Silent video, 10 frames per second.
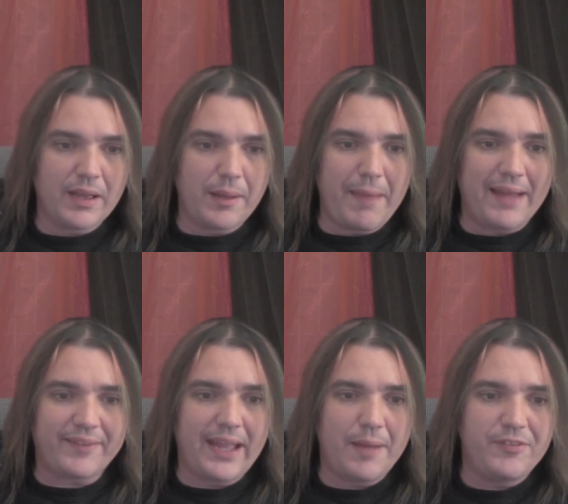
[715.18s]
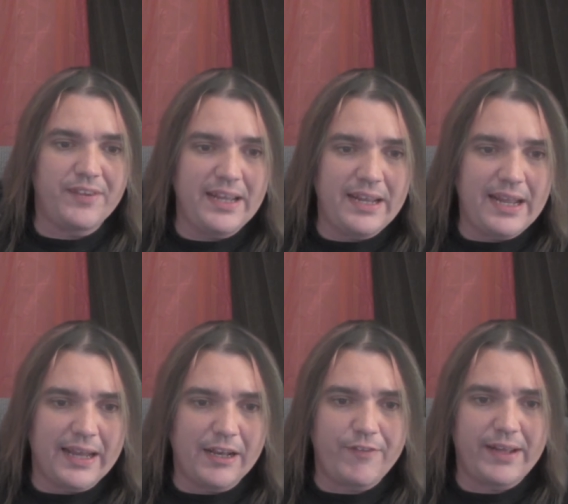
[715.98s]
Matt's KMZ,
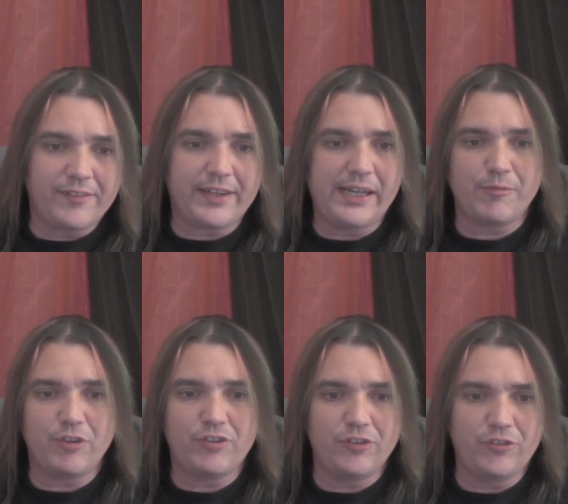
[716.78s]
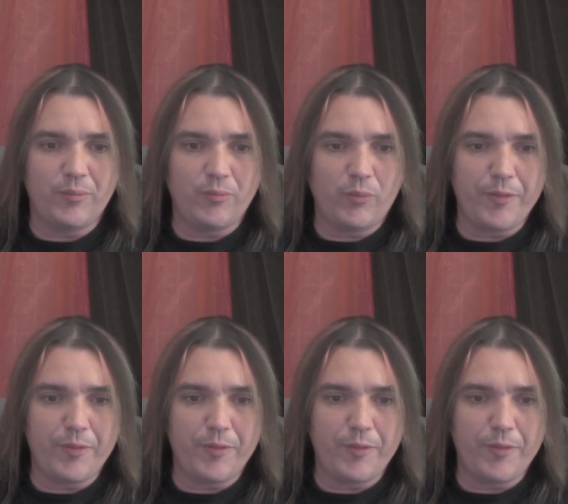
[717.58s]
an advanced camera system